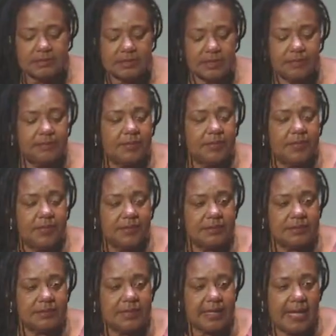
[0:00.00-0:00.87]

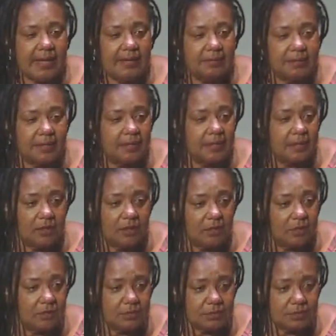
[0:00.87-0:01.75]
something is
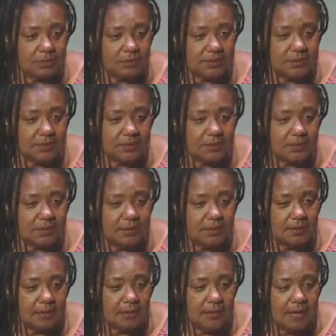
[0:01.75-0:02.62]
closed.
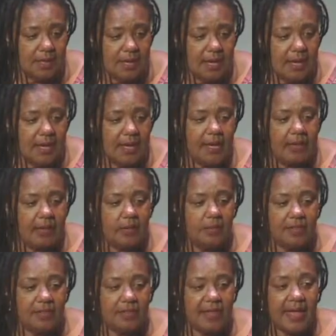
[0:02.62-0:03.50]

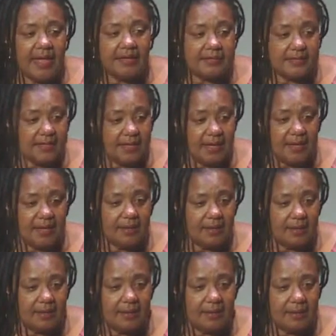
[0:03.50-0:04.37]
And on that
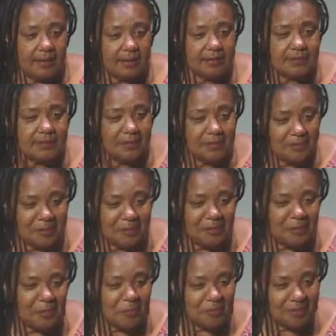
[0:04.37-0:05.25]
day,
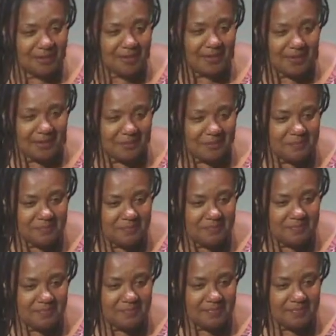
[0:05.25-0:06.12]
something opened up.
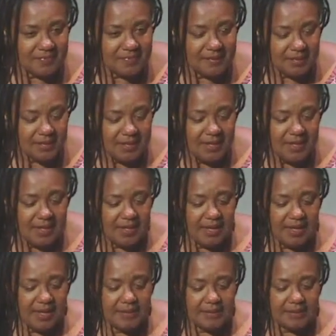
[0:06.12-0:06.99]

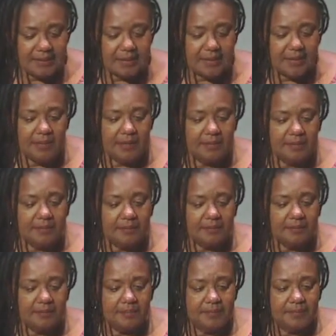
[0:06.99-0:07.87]
And
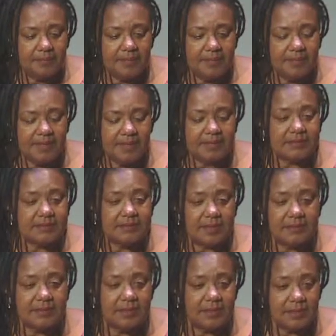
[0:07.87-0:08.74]
that
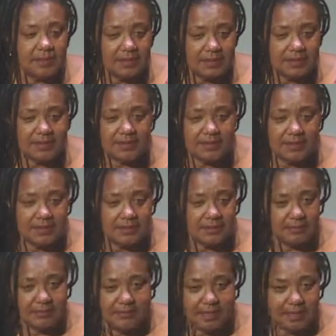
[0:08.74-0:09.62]
something
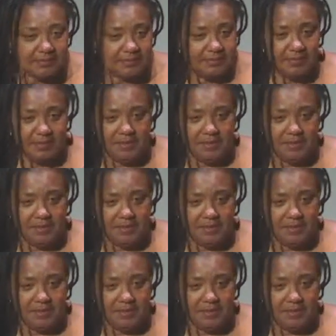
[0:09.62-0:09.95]
is my,